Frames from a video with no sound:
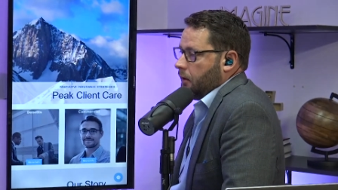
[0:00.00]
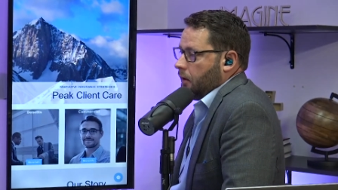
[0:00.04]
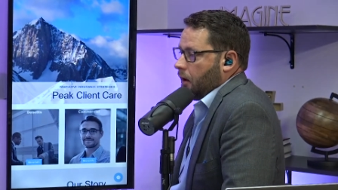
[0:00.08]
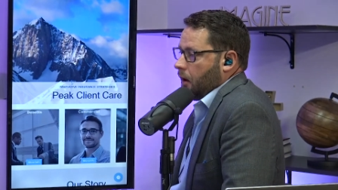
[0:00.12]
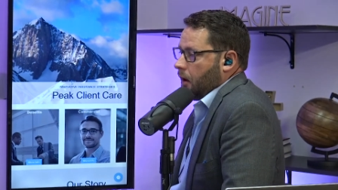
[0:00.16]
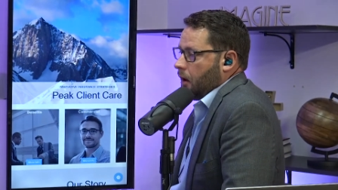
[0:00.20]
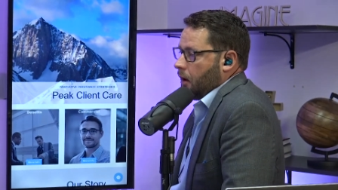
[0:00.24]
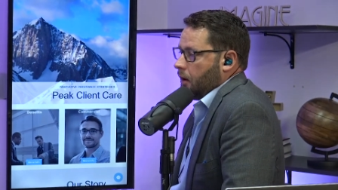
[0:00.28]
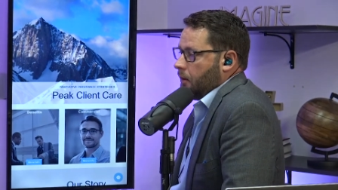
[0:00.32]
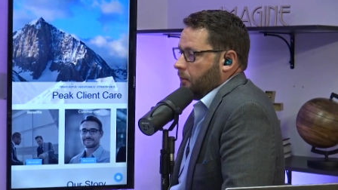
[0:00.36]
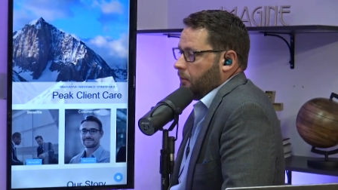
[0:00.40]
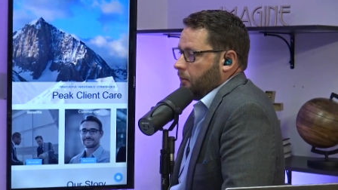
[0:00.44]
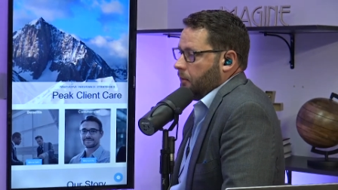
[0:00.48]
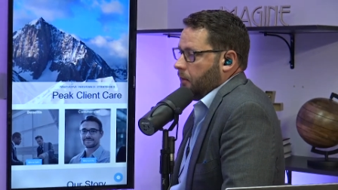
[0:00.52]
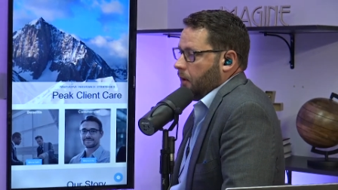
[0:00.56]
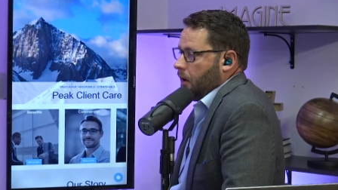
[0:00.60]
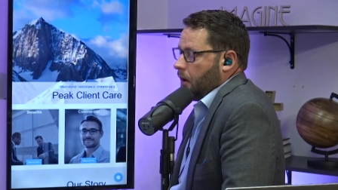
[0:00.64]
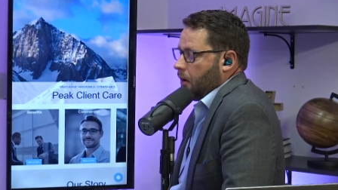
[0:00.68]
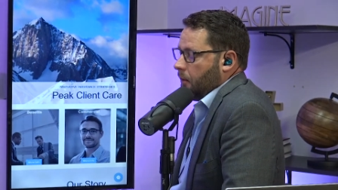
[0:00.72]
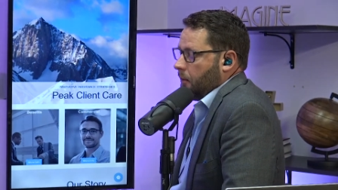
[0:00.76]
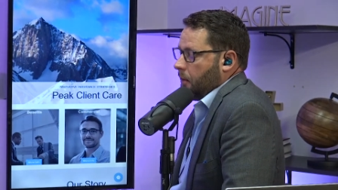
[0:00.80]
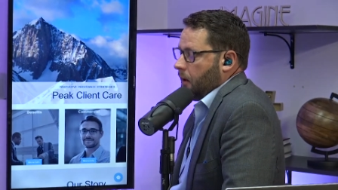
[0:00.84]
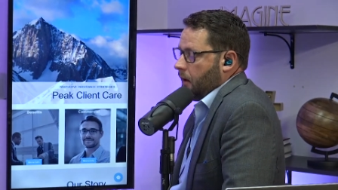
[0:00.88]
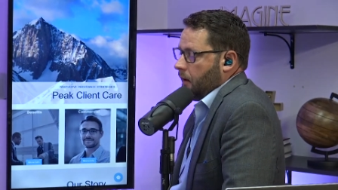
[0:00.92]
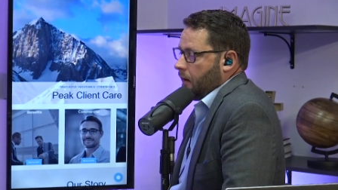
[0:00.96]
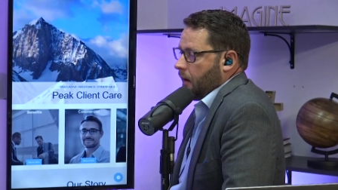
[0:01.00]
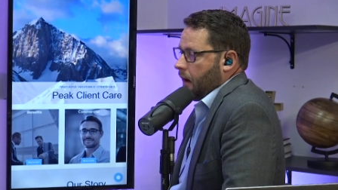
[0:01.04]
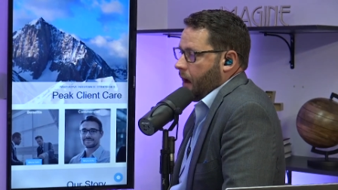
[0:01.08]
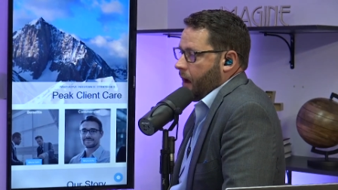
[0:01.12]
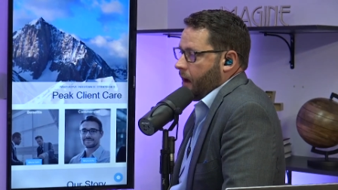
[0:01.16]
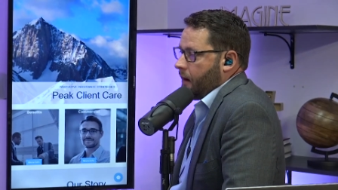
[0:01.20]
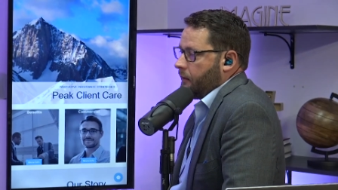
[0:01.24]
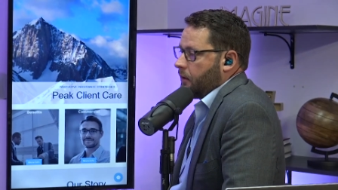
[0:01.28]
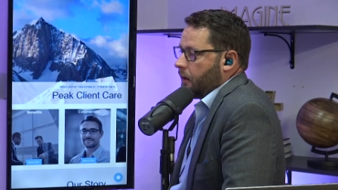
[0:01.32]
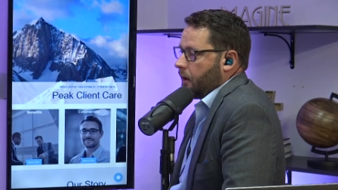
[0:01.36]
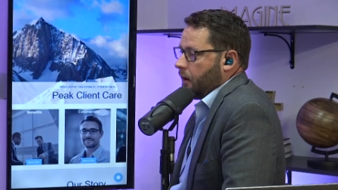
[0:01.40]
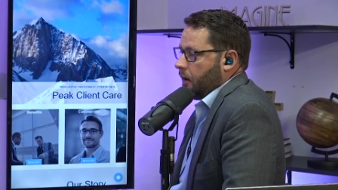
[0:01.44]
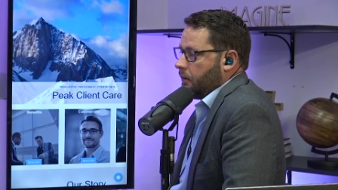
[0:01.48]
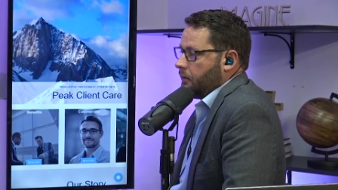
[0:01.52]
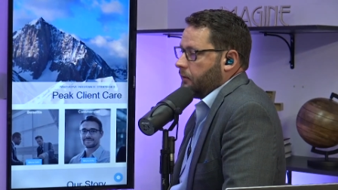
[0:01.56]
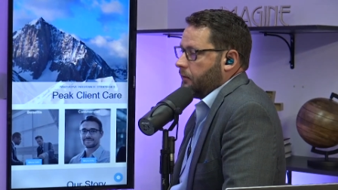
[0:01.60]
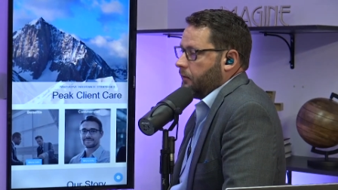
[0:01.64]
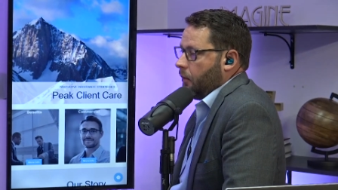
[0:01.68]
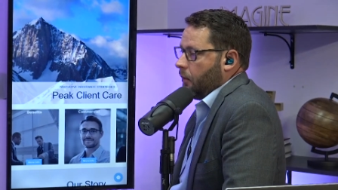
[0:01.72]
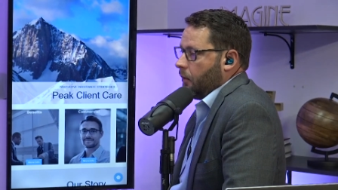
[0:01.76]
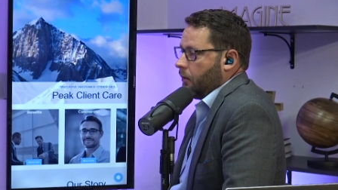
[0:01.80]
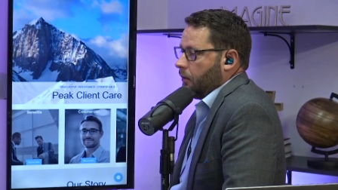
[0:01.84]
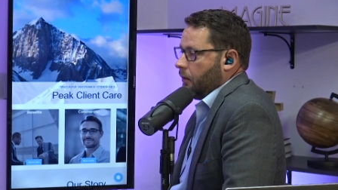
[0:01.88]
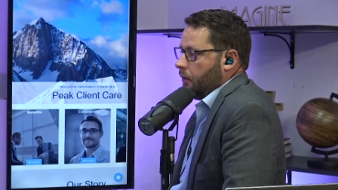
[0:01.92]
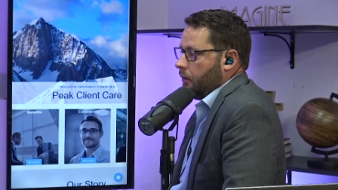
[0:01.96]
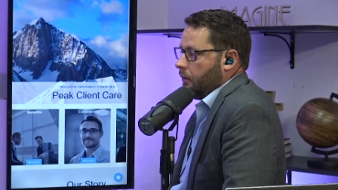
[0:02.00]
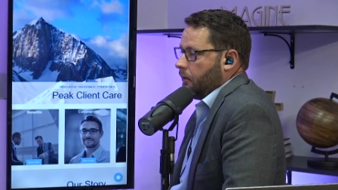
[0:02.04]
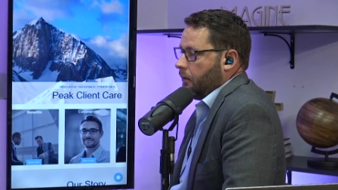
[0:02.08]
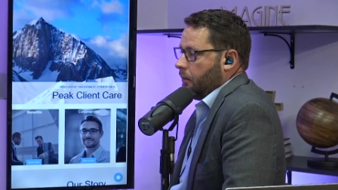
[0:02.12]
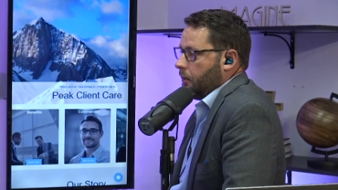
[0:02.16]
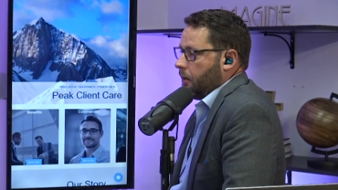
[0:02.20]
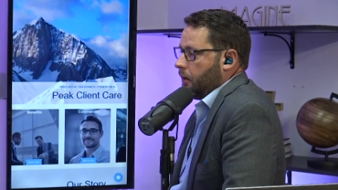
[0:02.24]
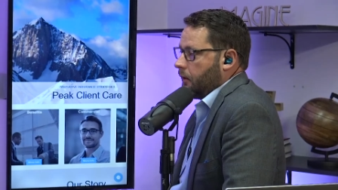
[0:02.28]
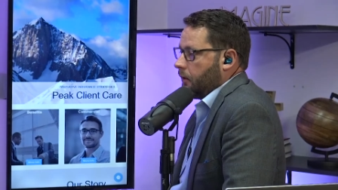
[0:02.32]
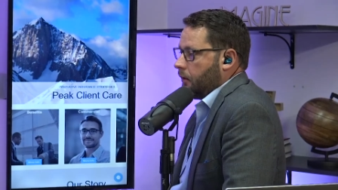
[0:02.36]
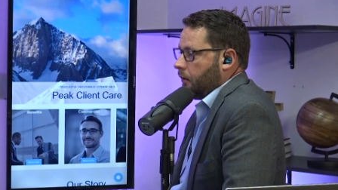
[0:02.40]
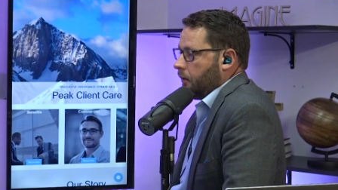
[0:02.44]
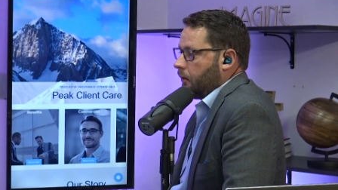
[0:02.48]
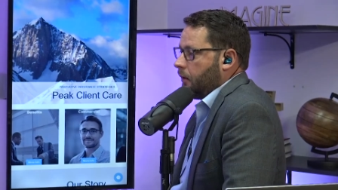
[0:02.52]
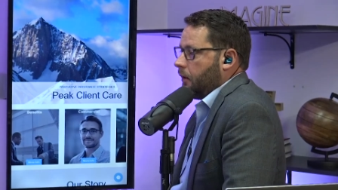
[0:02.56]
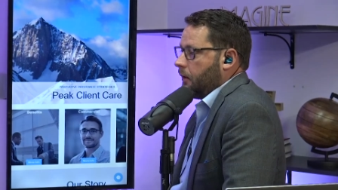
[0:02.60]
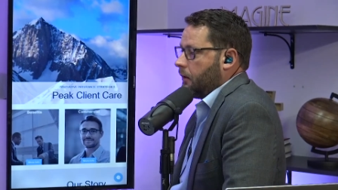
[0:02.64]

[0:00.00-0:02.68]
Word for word: uh, you know, being the advocate for exactly. the business